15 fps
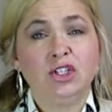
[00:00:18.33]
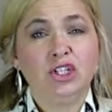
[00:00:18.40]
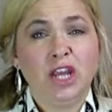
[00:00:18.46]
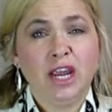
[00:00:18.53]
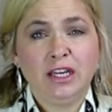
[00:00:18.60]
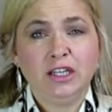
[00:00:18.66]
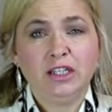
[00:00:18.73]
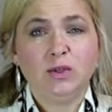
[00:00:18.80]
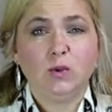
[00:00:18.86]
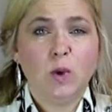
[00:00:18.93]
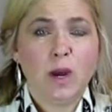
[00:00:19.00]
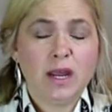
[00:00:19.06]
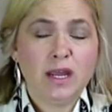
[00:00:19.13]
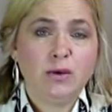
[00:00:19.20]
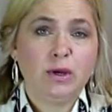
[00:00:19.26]
change the
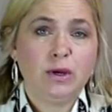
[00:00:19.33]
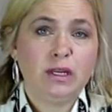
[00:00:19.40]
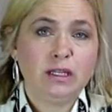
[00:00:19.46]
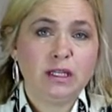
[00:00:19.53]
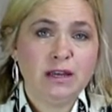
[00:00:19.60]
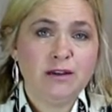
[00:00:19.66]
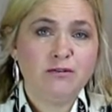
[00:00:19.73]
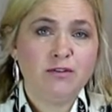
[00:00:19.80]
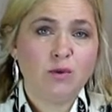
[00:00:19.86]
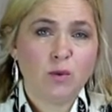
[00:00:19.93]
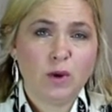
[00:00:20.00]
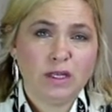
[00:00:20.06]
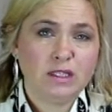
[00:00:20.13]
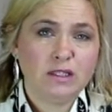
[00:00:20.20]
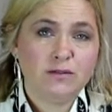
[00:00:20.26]
way you can live the
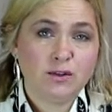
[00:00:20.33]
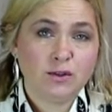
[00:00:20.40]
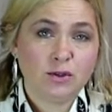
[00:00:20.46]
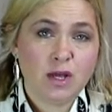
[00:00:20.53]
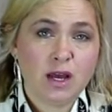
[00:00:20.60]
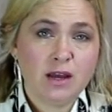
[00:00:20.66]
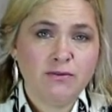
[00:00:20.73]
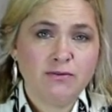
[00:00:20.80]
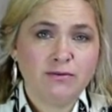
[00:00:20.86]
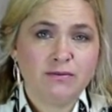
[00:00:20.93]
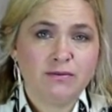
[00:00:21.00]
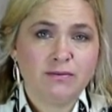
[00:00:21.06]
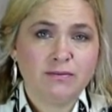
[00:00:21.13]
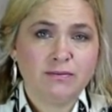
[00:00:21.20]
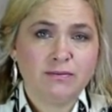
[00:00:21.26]
rest of your life?